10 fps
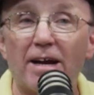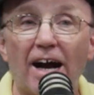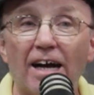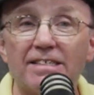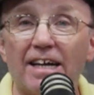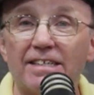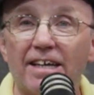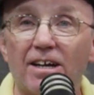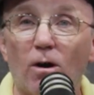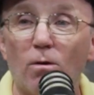make eyes at and
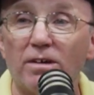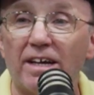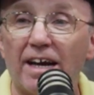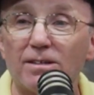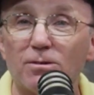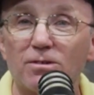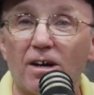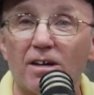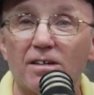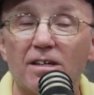get coke, you can't lose
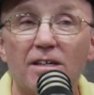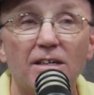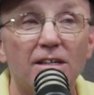her.